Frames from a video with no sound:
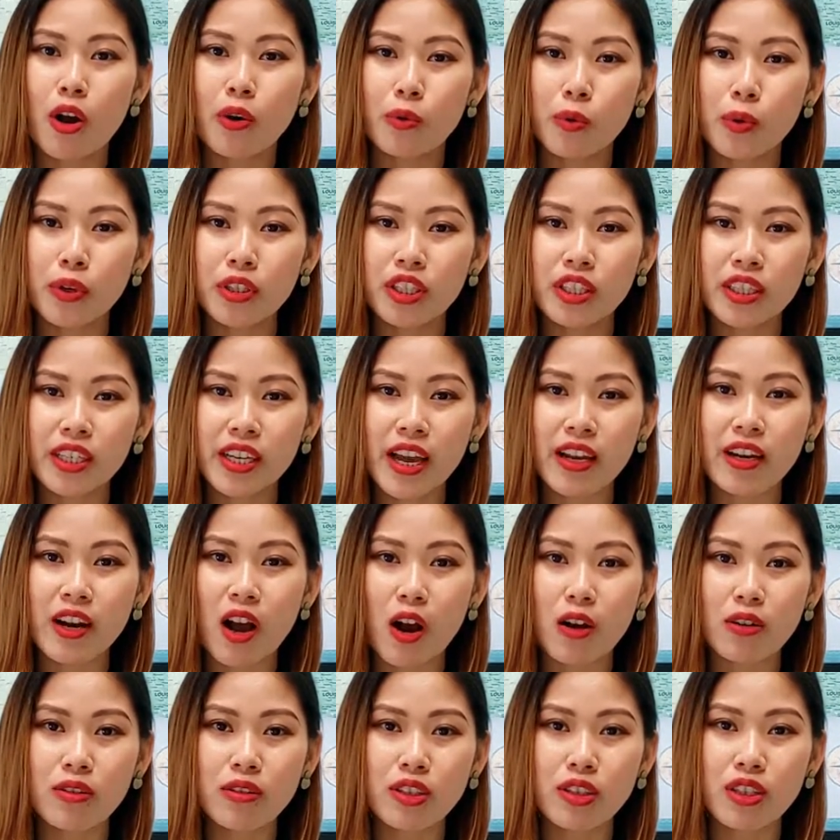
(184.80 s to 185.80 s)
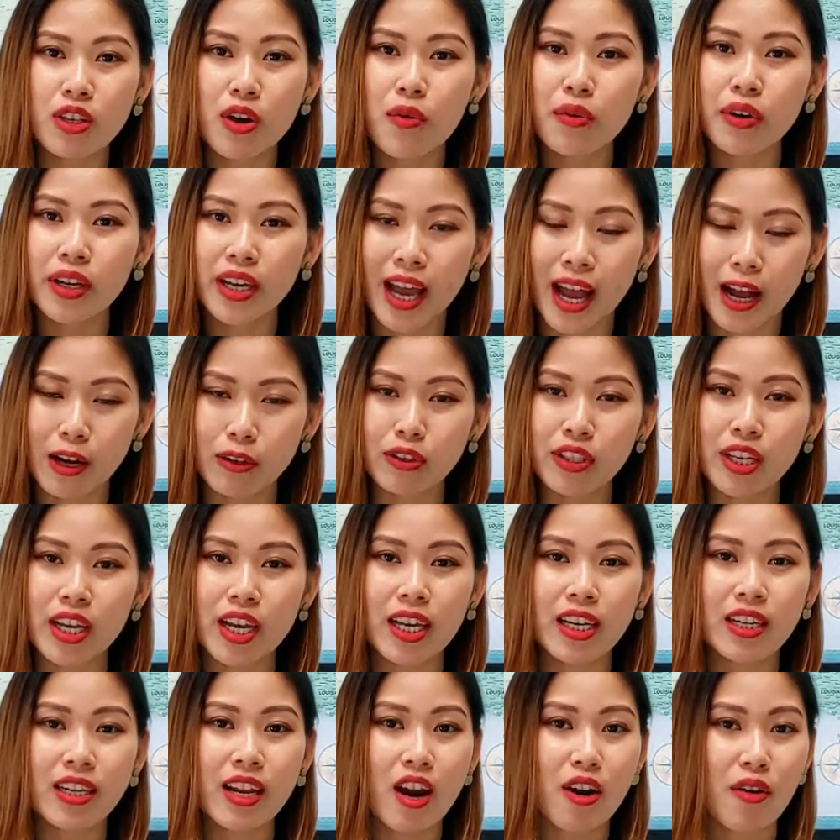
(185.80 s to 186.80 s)
which can also count
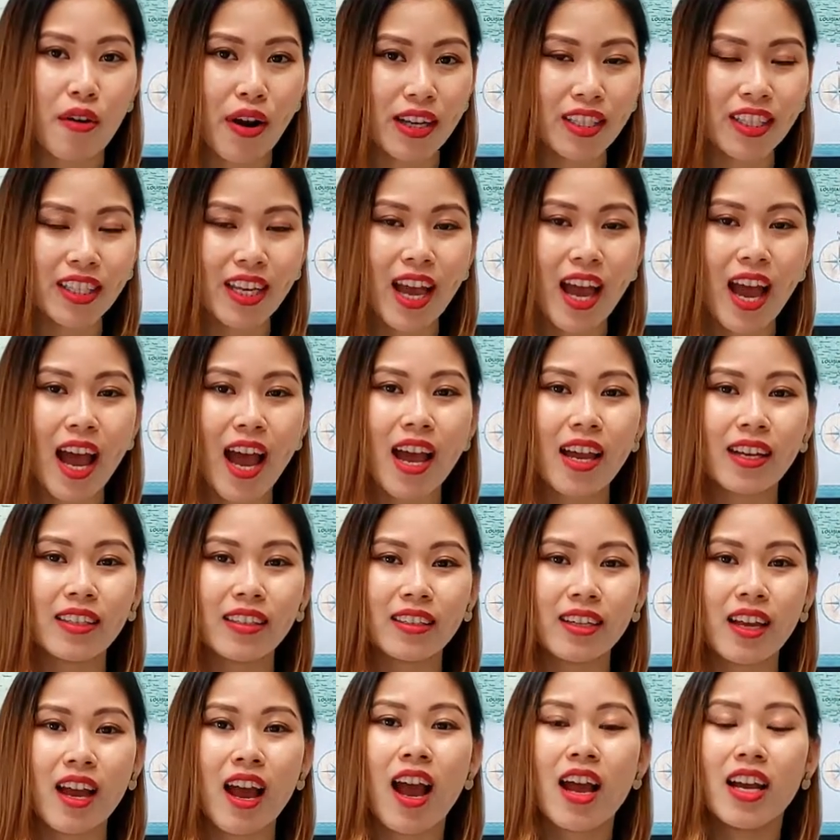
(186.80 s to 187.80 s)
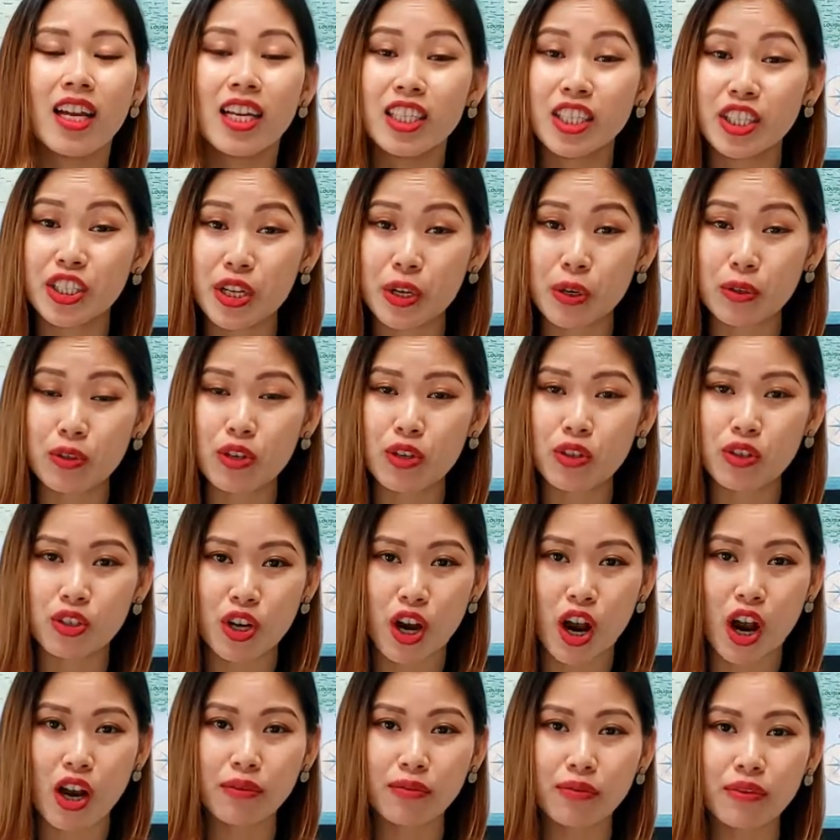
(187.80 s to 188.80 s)
indirect and induced
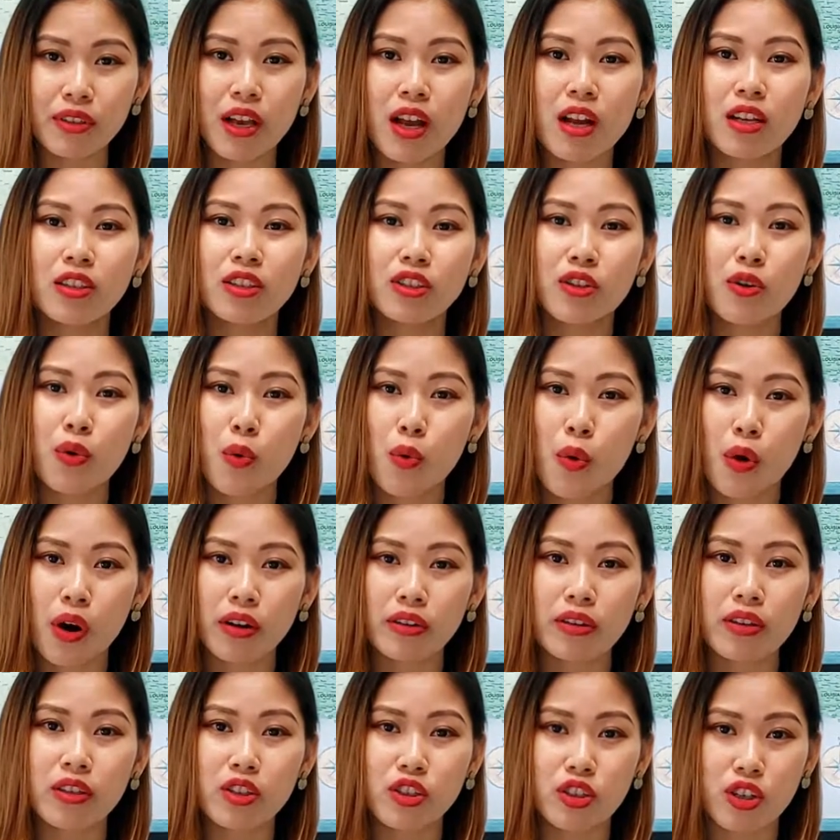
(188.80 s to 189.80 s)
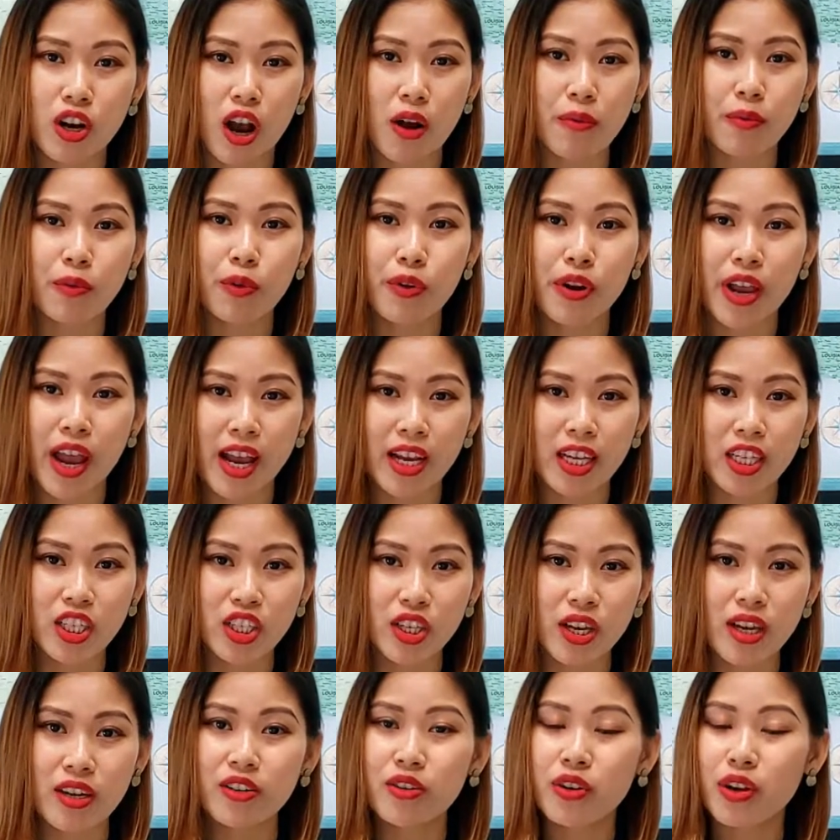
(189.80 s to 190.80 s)
jobs toward the job
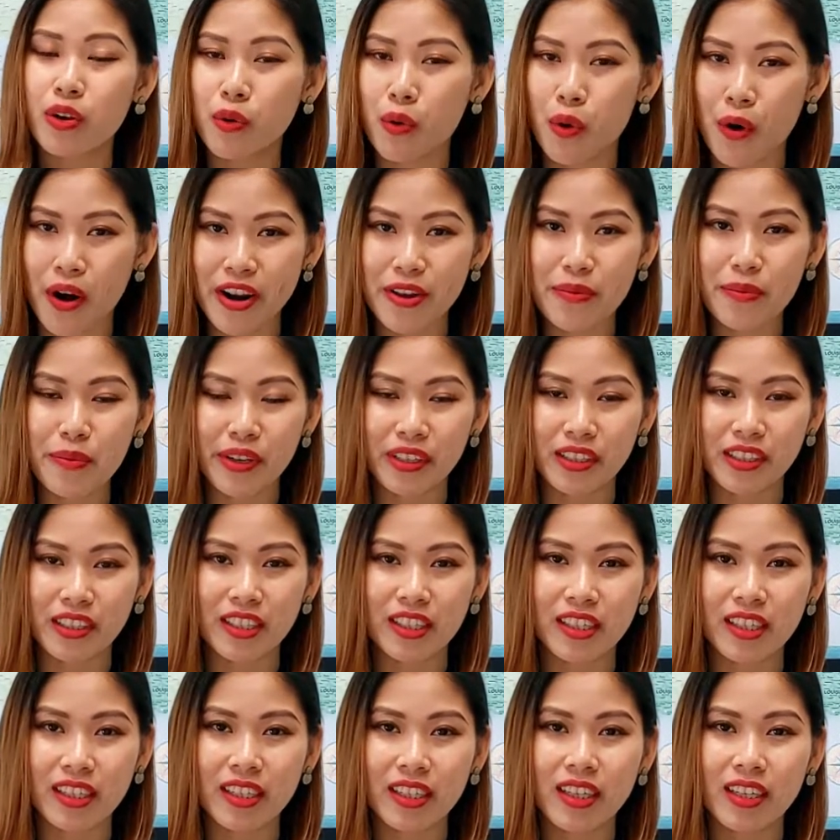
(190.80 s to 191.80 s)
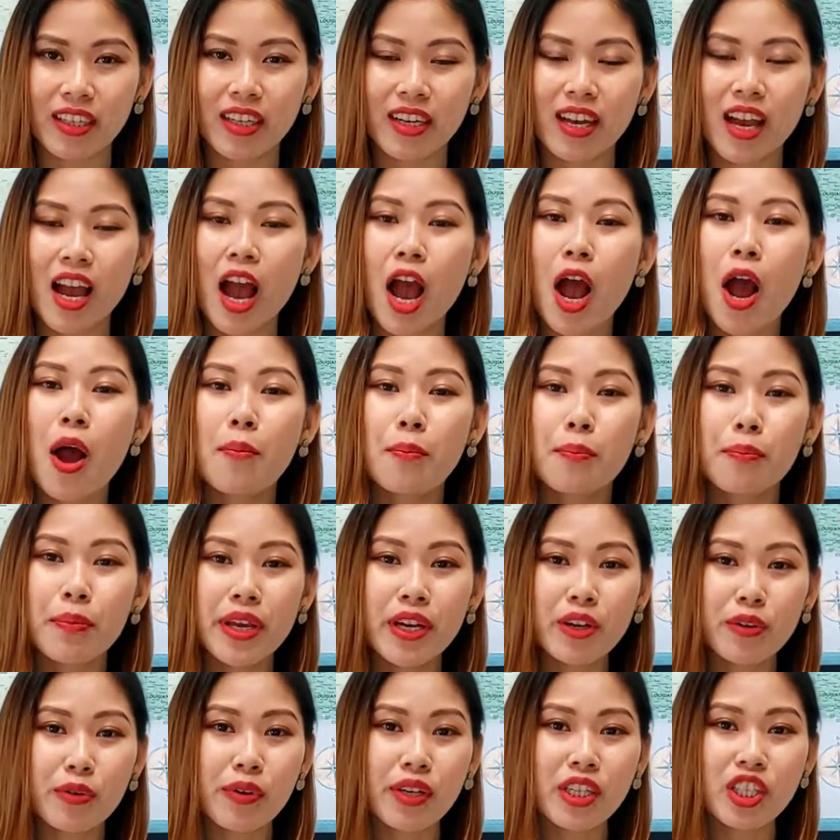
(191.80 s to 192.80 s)
creation requirement.
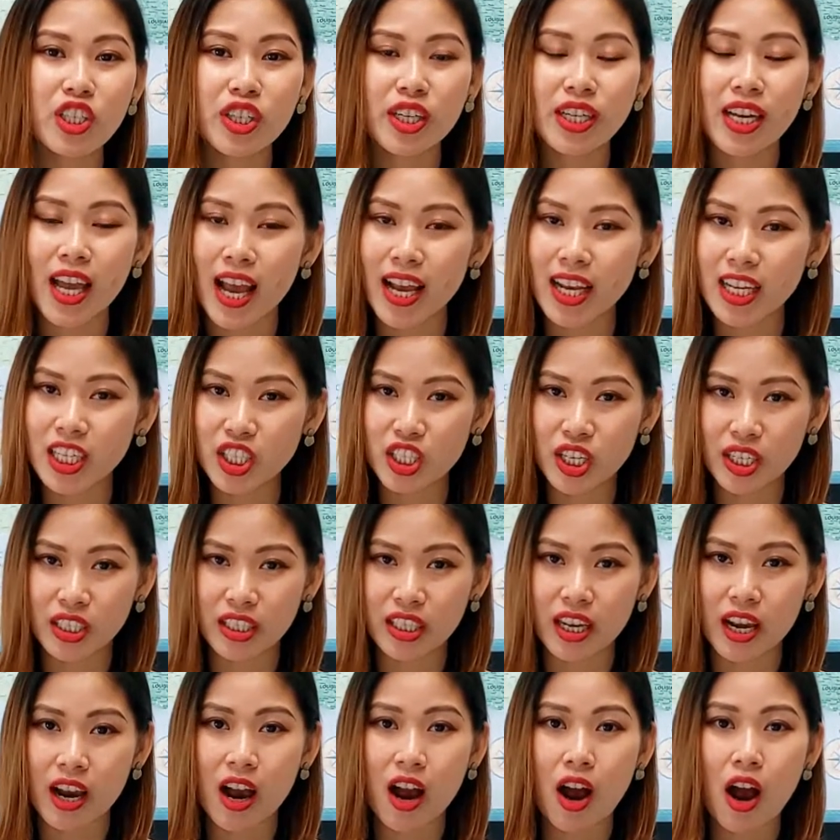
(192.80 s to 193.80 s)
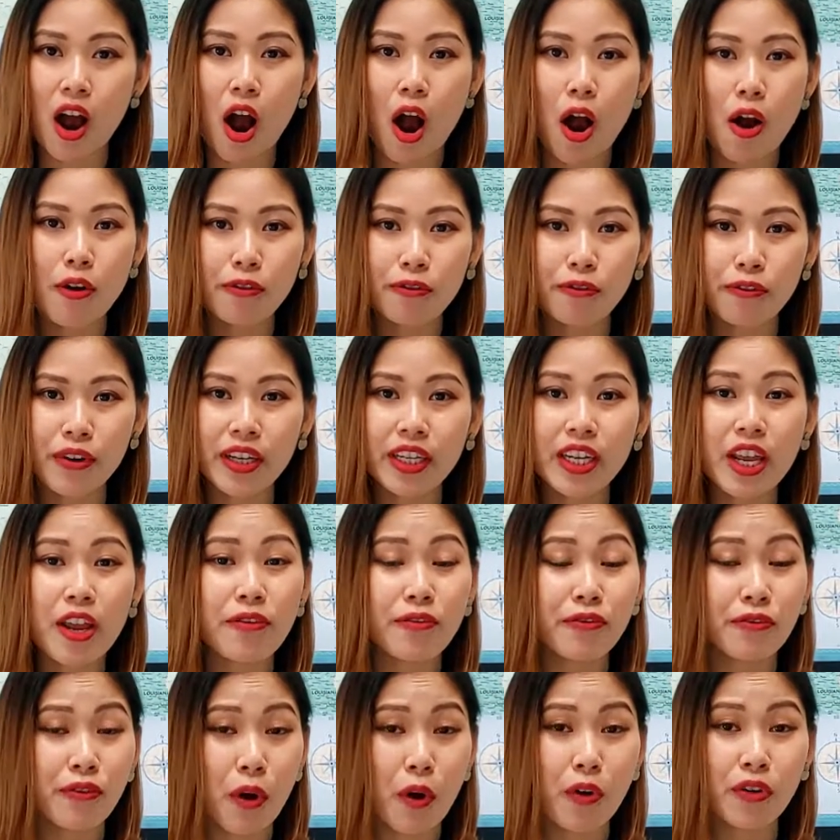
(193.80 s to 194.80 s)
Migration agents are often
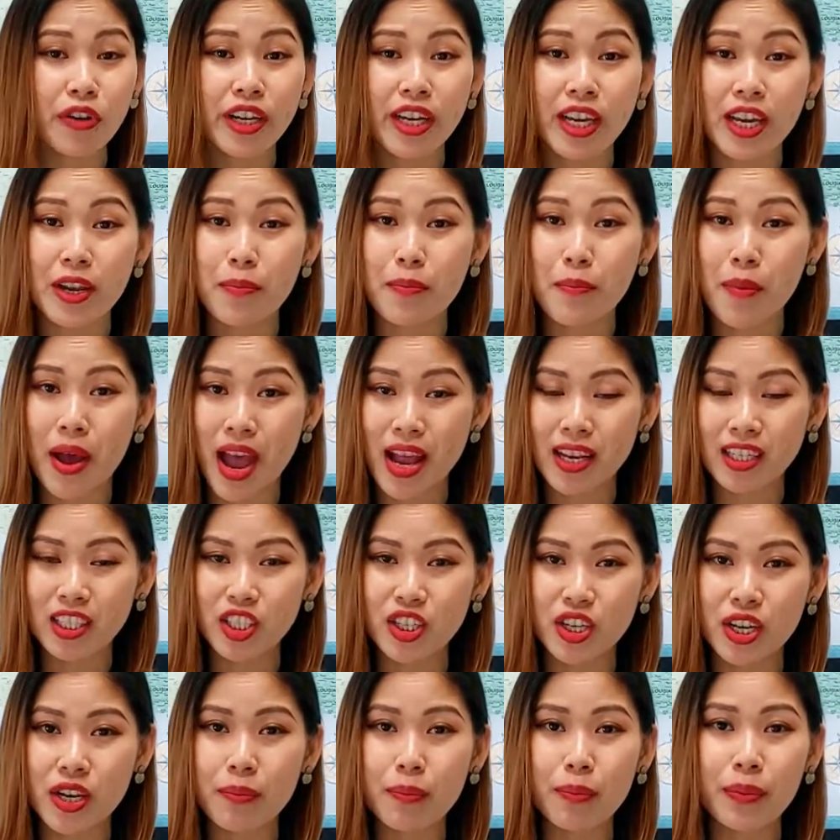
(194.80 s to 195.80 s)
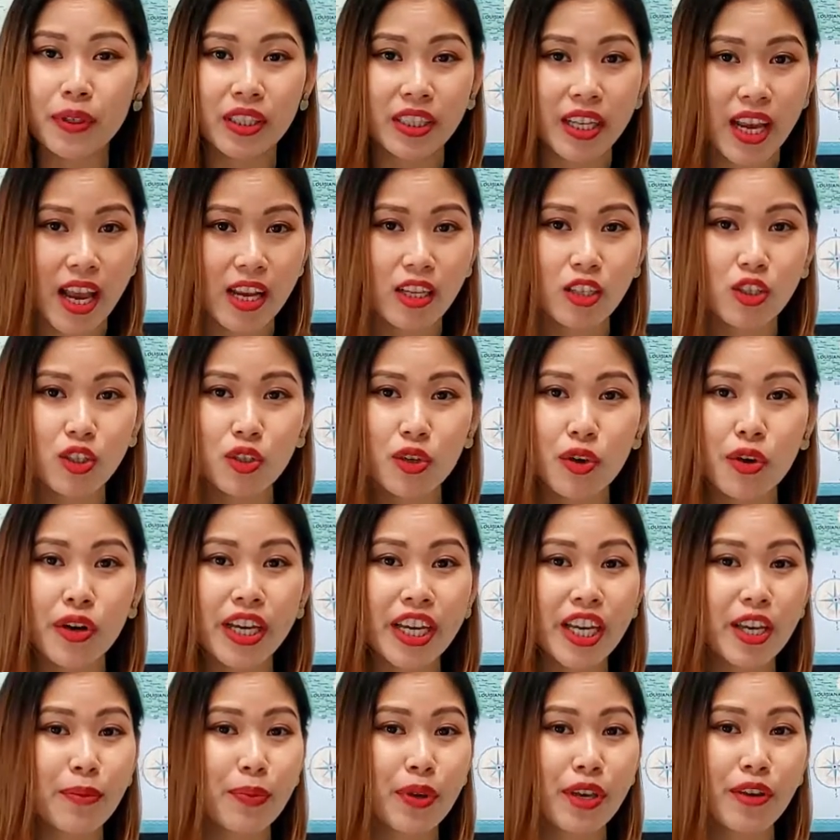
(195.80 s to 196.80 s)
involved in matching potential
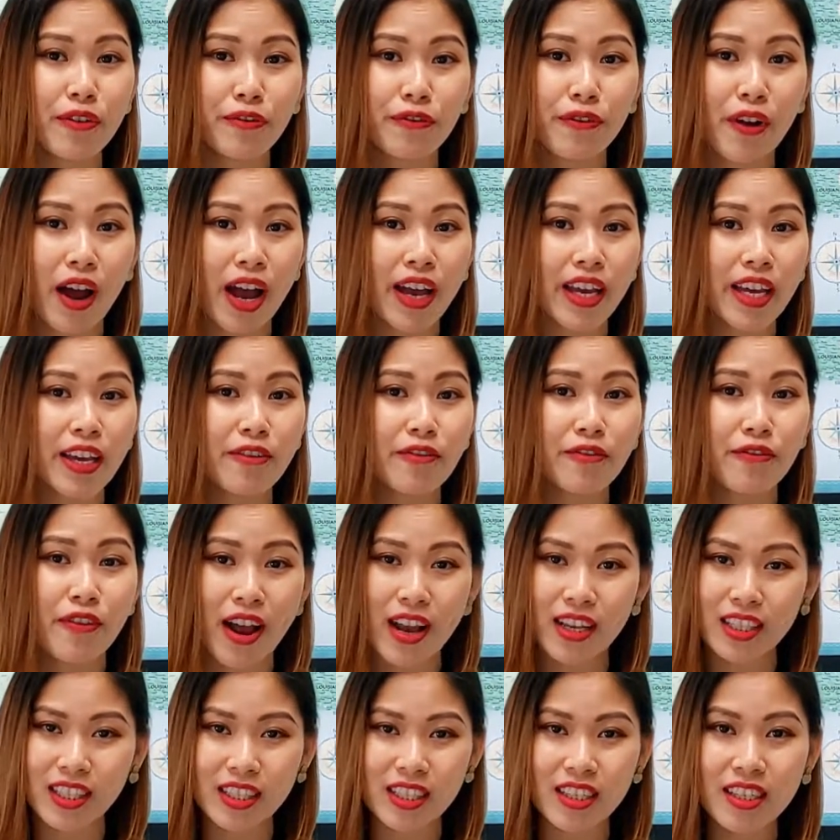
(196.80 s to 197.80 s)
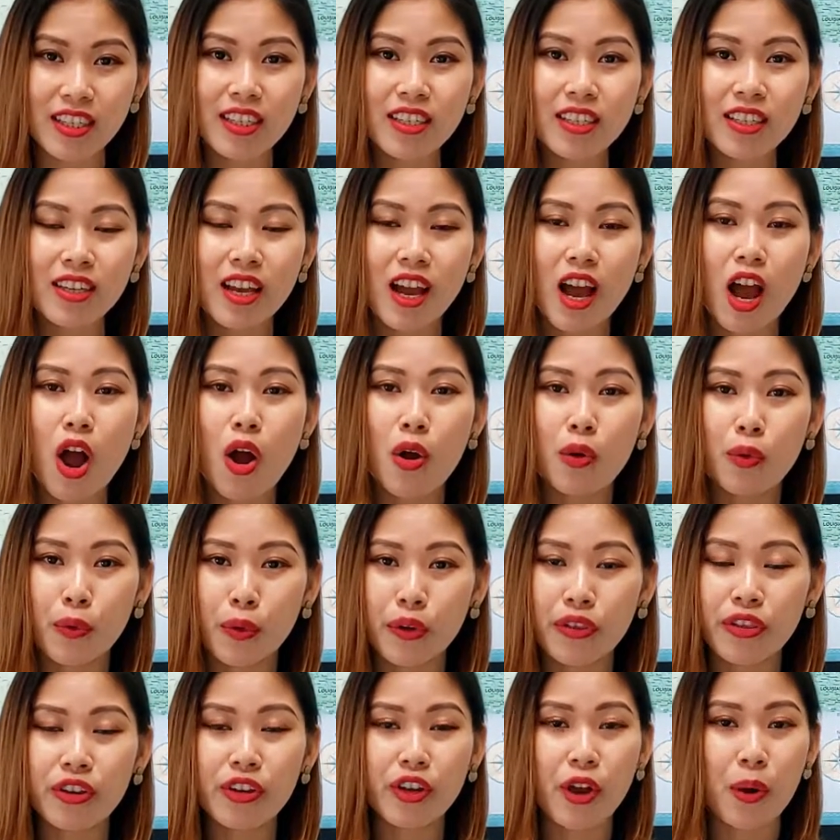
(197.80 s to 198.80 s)
EB-5 investors
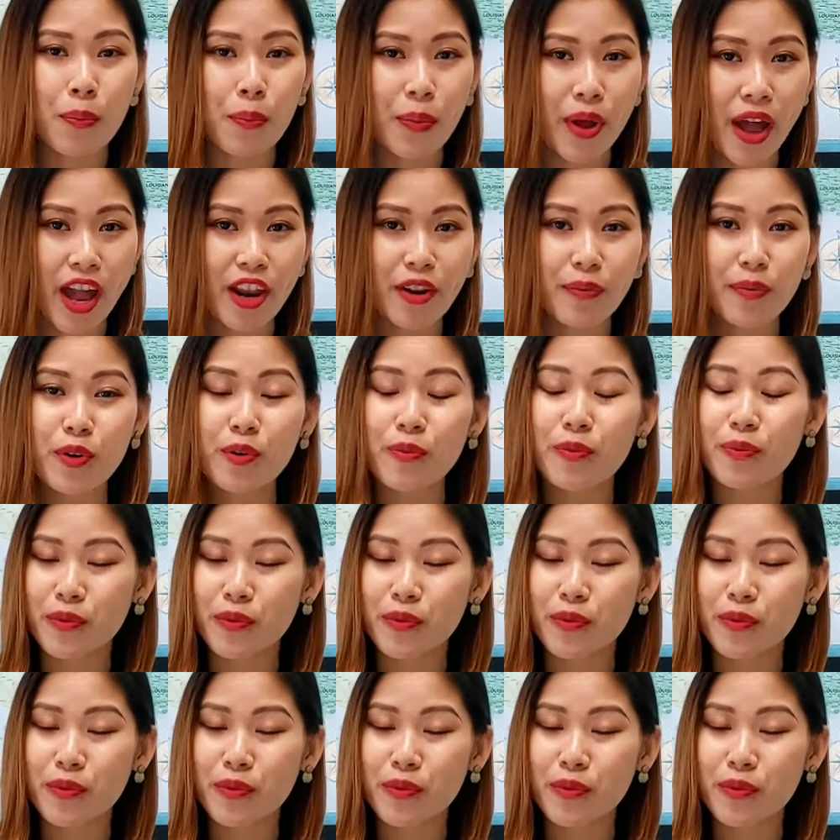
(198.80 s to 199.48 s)
with compatible